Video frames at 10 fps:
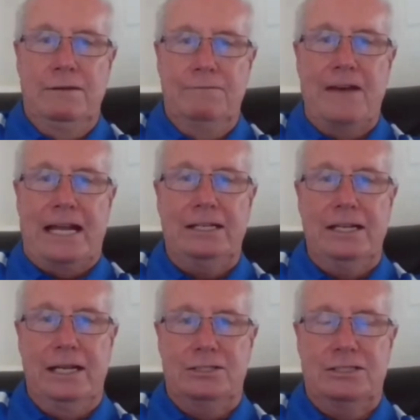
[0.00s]
In fact,
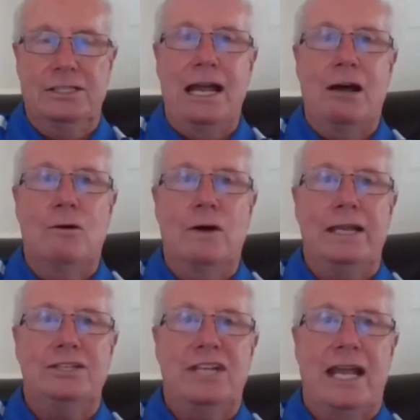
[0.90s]
it's now
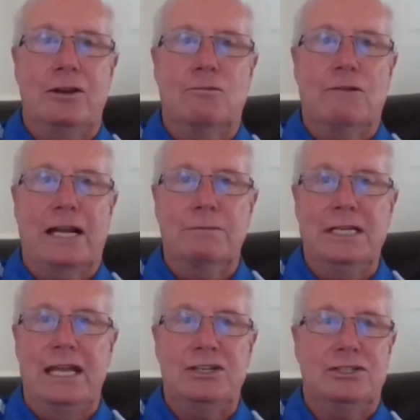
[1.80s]
a standard
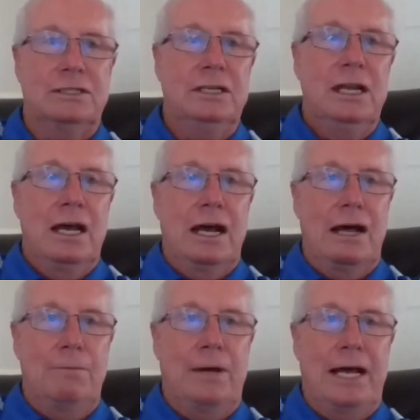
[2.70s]
recommendation
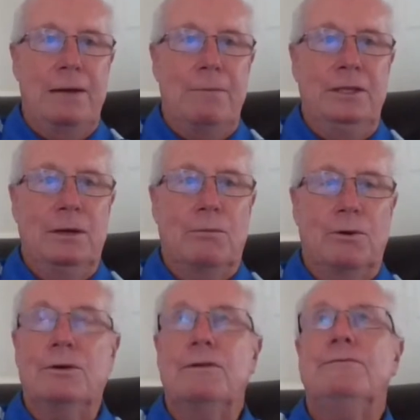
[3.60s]
by a number